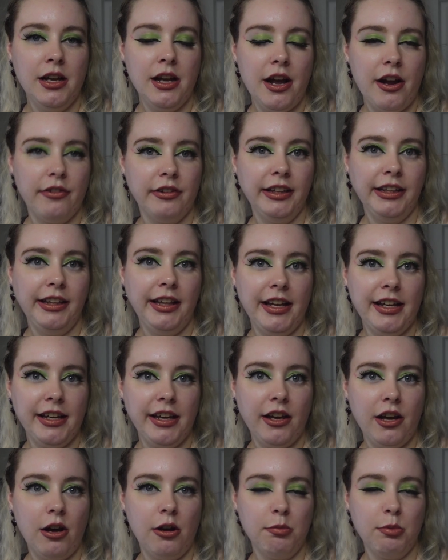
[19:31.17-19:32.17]
I really like
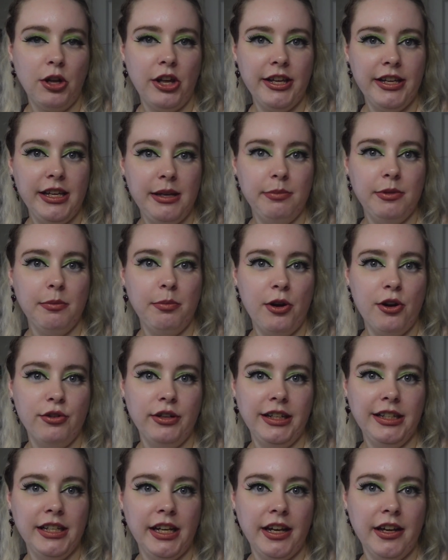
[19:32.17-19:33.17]
it. I'll probably keep the
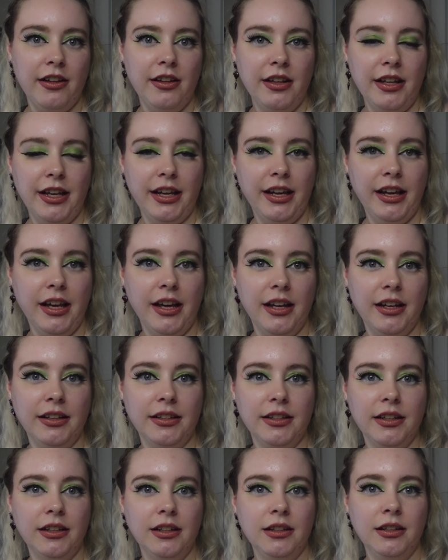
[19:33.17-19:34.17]
ponytail,
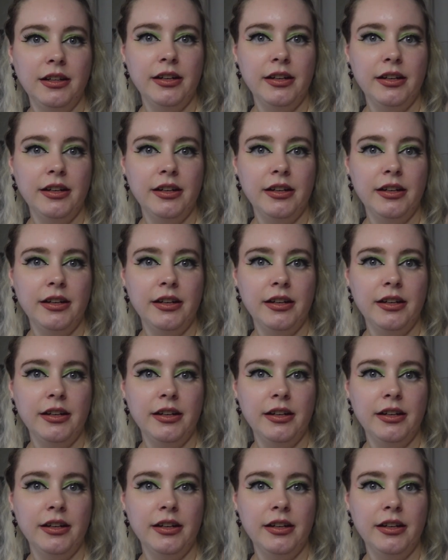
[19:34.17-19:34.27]
and